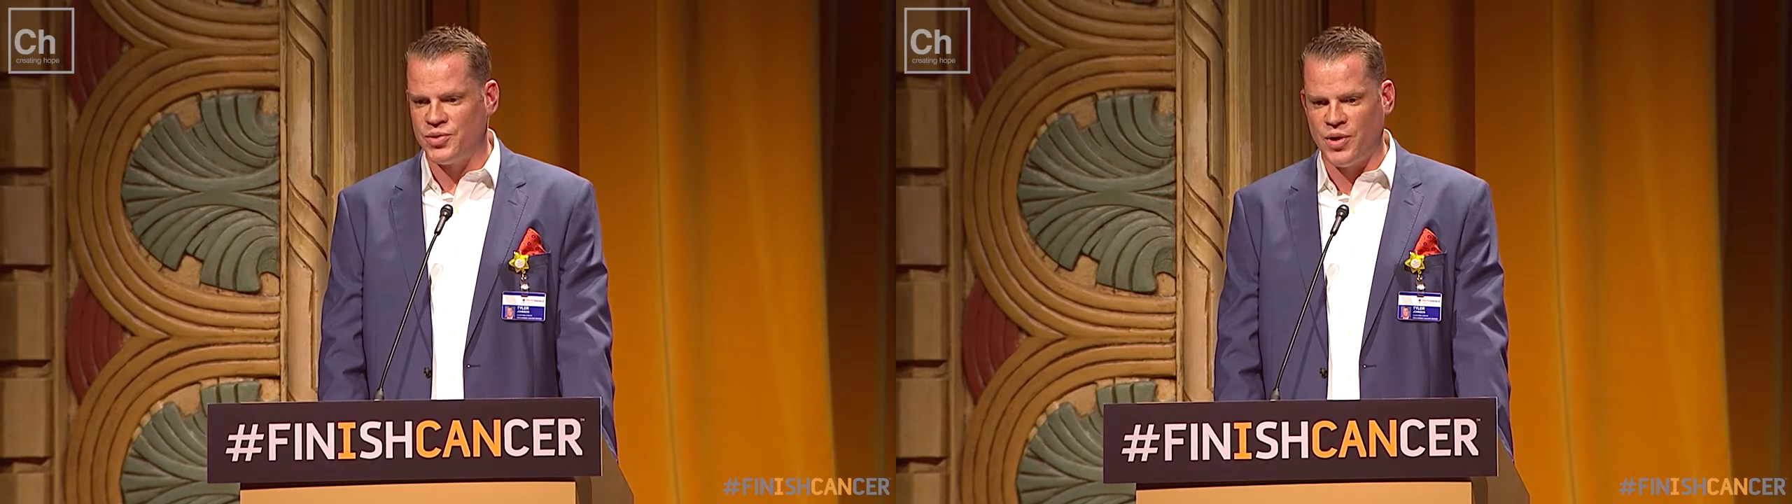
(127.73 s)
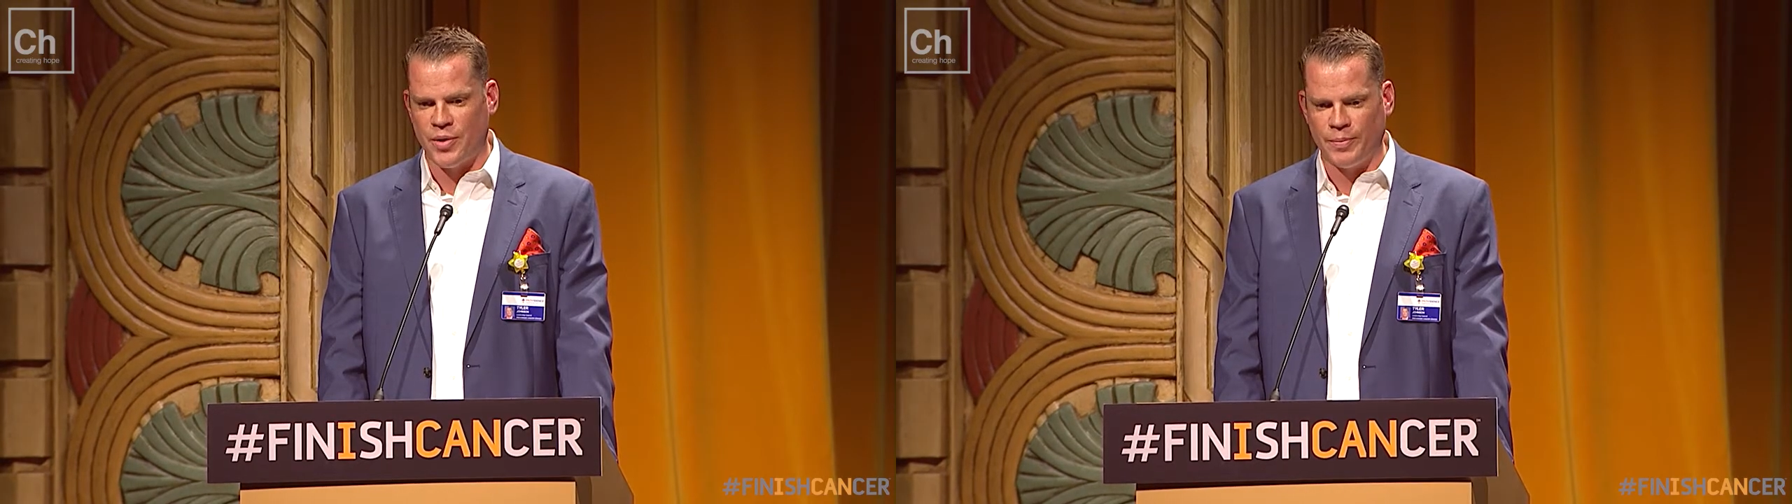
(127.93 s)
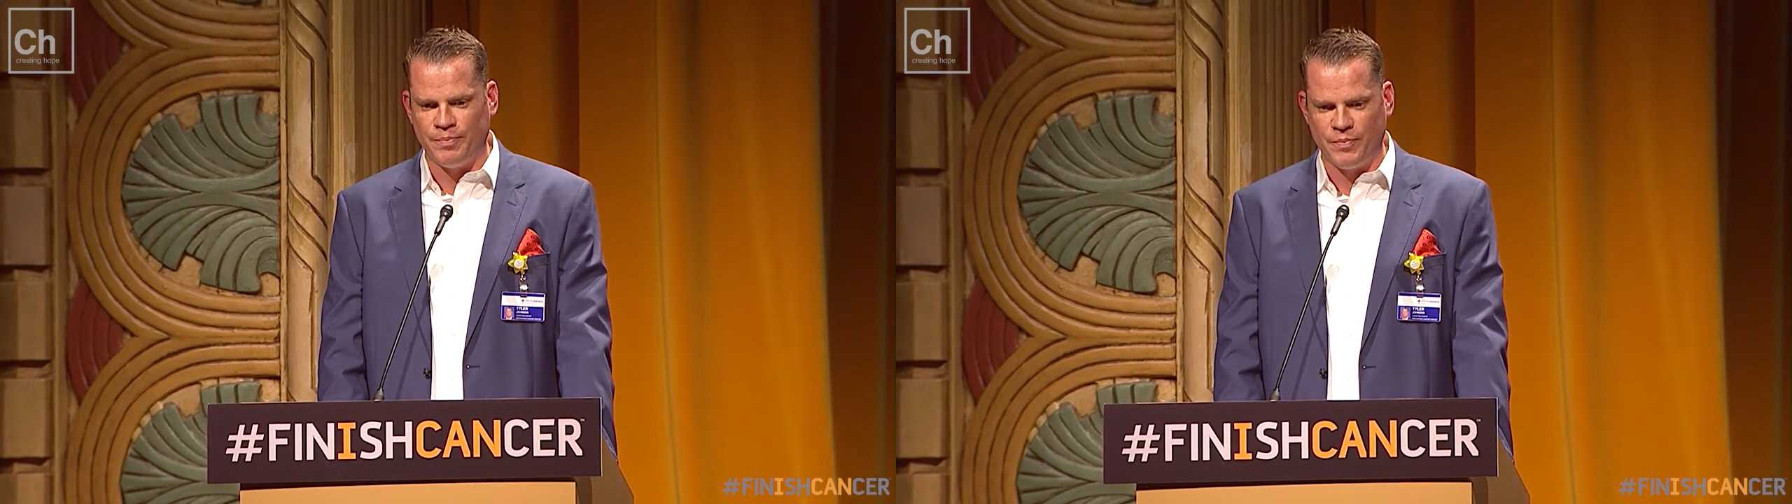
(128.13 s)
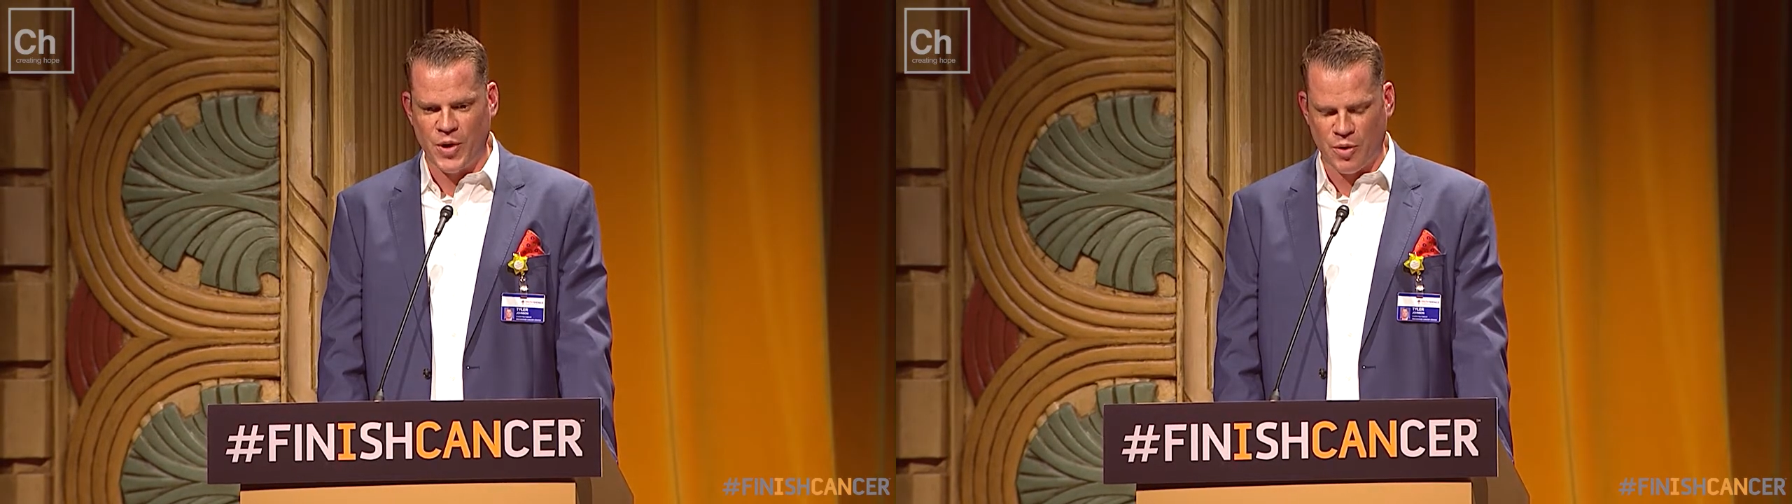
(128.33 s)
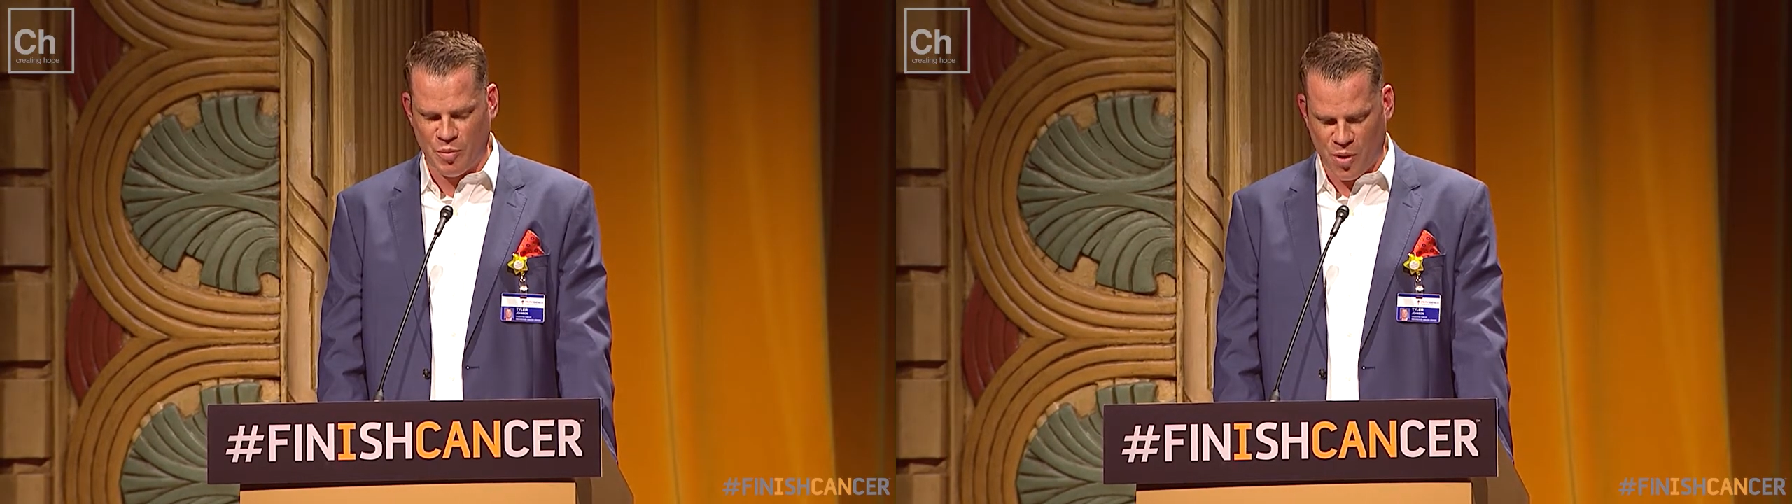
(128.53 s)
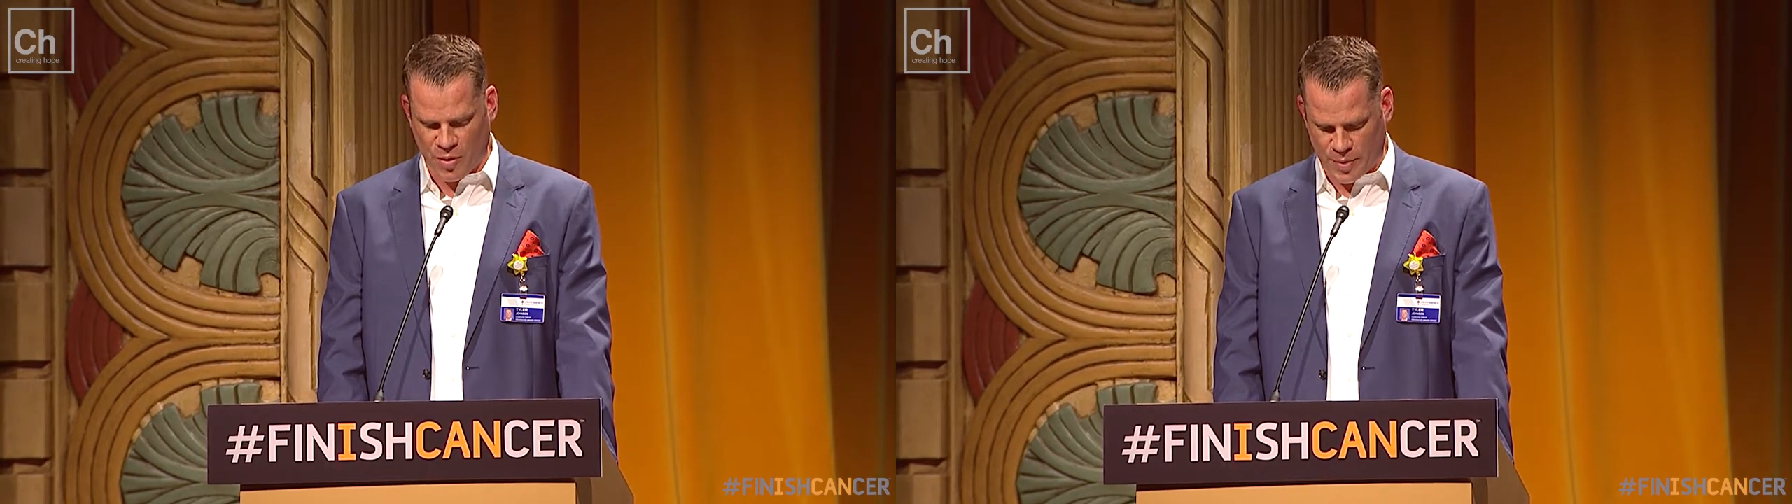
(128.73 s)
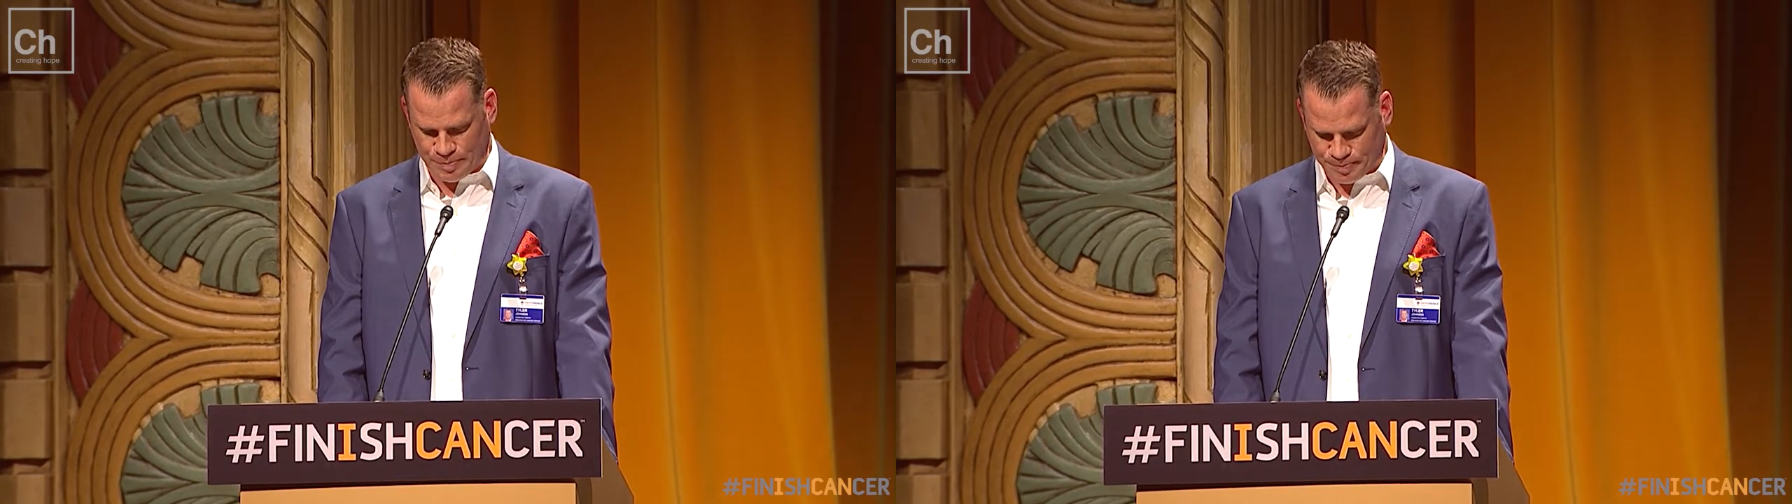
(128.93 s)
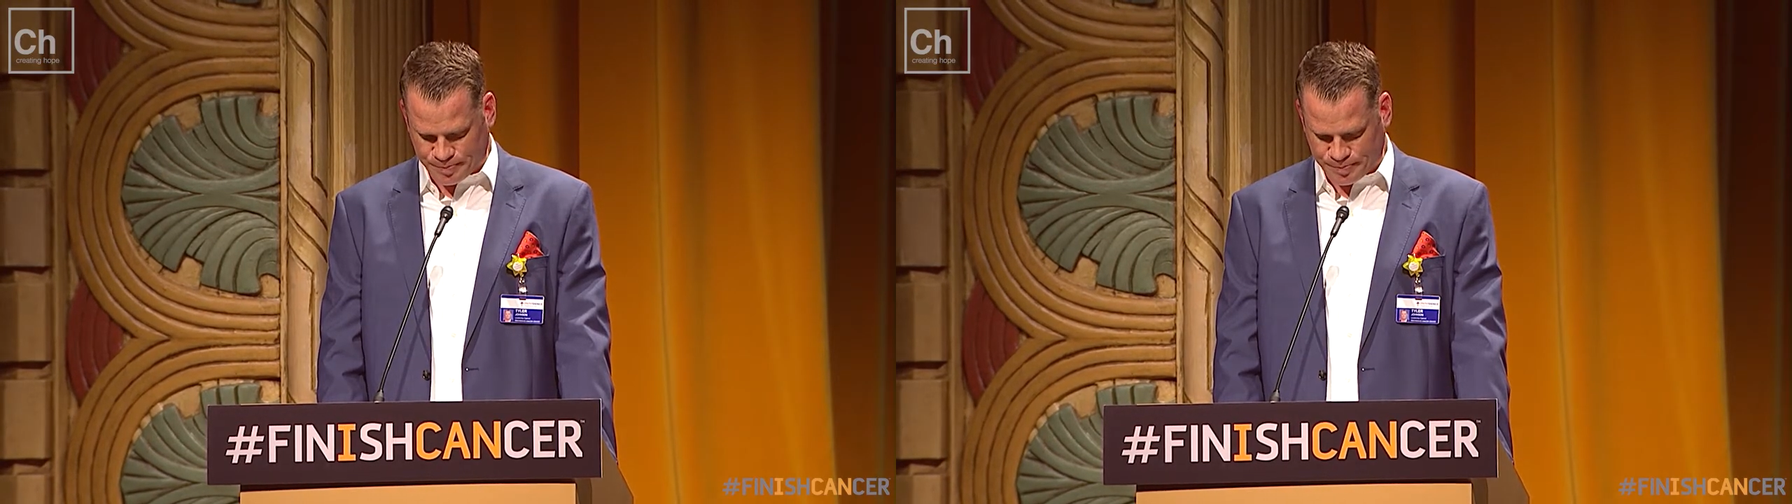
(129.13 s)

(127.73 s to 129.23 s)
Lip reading: Center here in Portland.